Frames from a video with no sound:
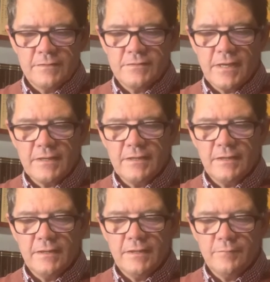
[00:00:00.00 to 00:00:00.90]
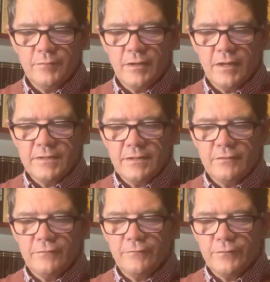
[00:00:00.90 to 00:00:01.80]
secular liberal idea
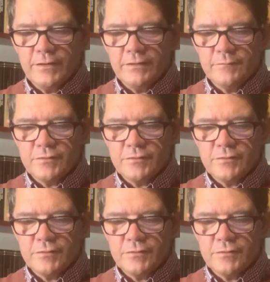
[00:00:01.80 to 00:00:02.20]
of freedom,